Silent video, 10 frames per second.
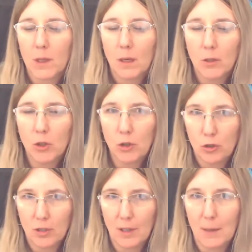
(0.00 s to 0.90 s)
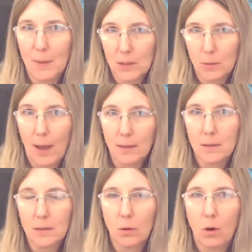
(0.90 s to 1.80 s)
Usually beeswax
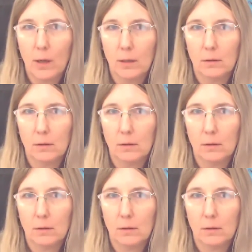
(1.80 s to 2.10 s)
is quite